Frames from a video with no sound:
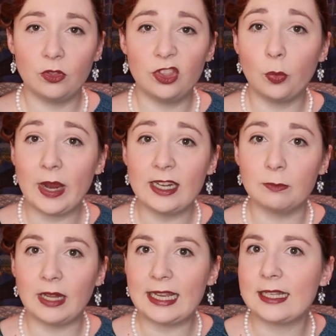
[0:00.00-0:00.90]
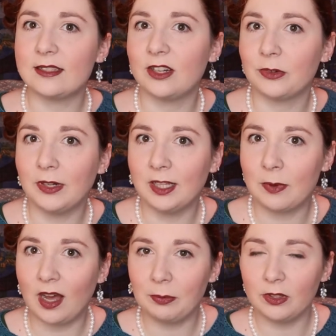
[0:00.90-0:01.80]
the weighted blankets that are really
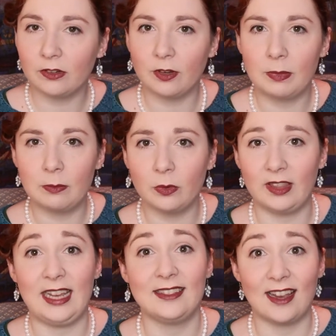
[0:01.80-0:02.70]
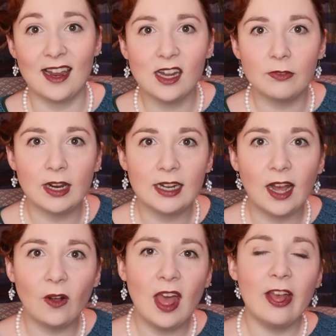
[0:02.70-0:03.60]
popular for people with anxiety right
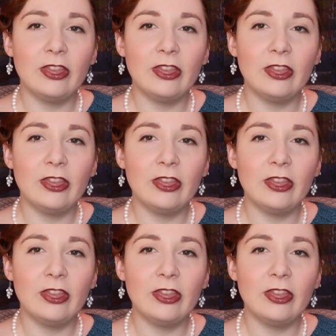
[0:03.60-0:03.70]
now.